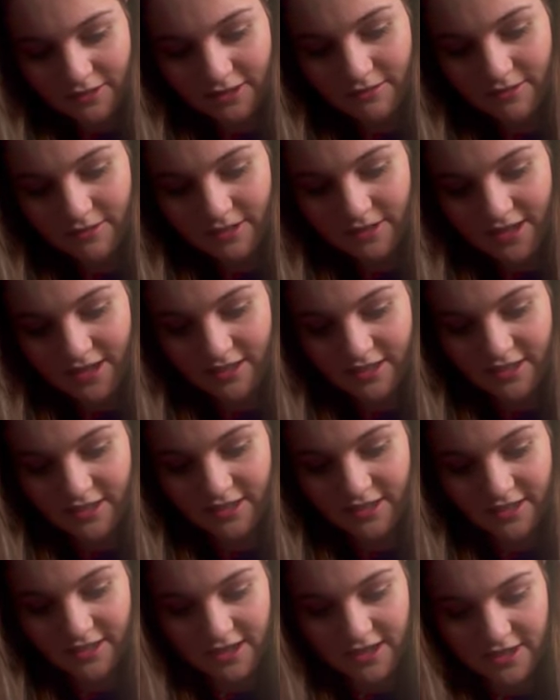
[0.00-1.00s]
I was getting to the
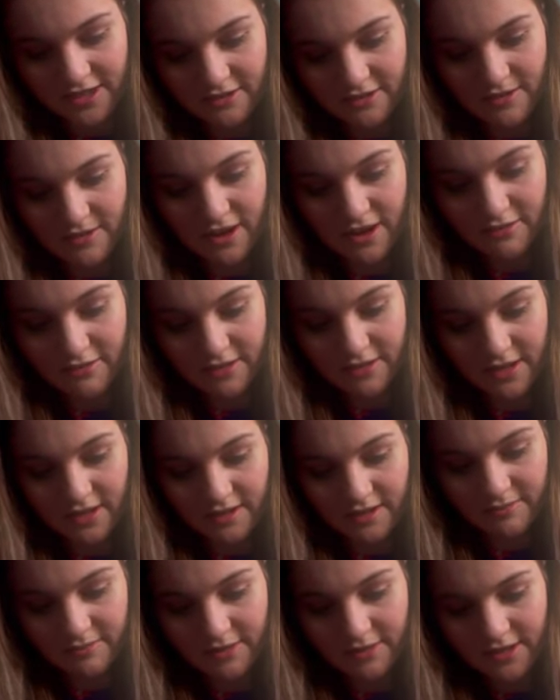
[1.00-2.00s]
stage where I was getting
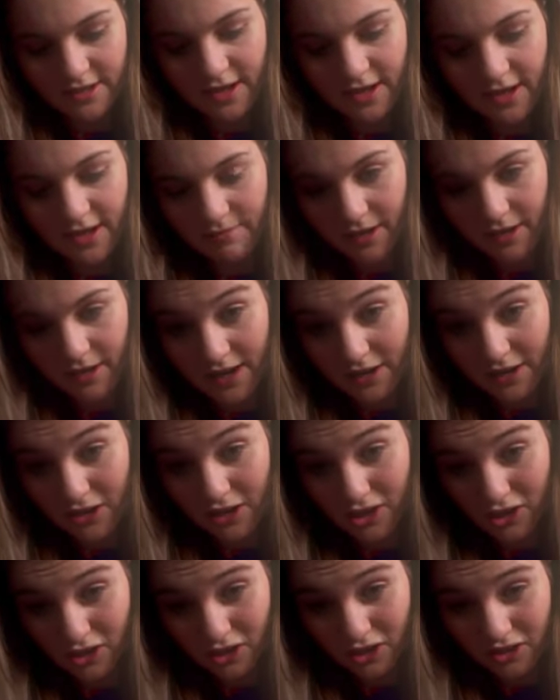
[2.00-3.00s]
upset about how I
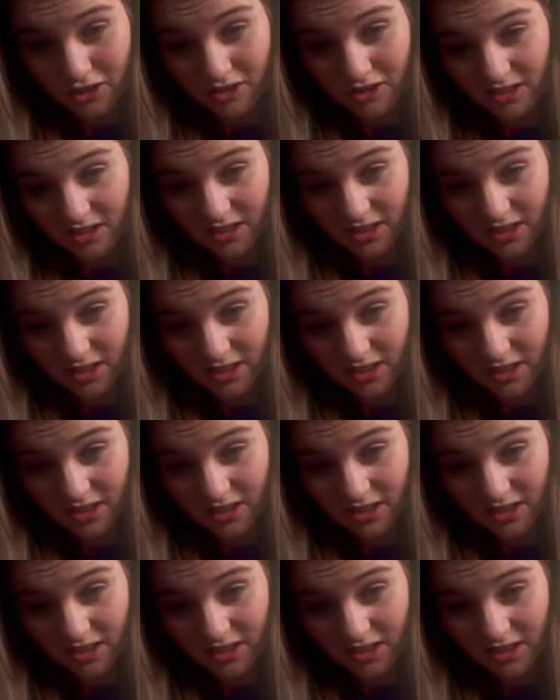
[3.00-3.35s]
looked